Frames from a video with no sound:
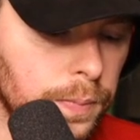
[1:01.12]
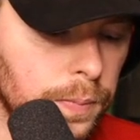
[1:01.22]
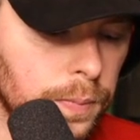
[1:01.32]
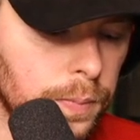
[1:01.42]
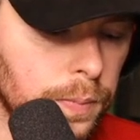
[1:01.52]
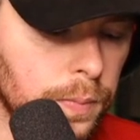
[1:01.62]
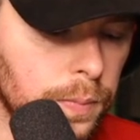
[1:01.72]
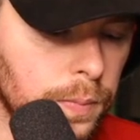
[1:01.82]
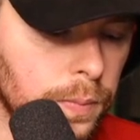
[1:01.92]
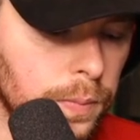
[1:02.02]

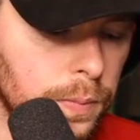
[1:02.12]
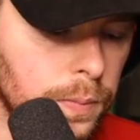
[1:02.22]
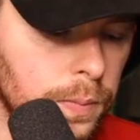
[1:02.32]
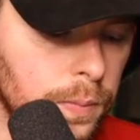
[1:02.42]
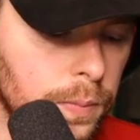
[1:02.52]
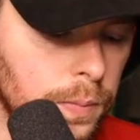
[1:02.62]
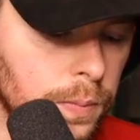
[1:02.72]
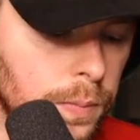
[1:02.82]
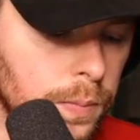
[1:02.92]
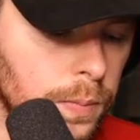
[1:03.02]

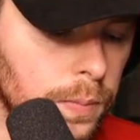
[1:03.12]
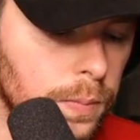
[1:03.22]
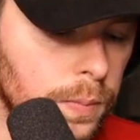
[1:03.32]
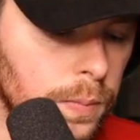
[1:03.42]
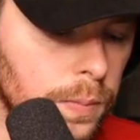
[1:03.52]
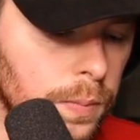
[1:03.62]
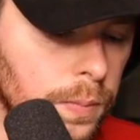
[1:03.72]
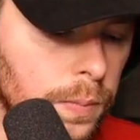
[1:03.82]
(silent)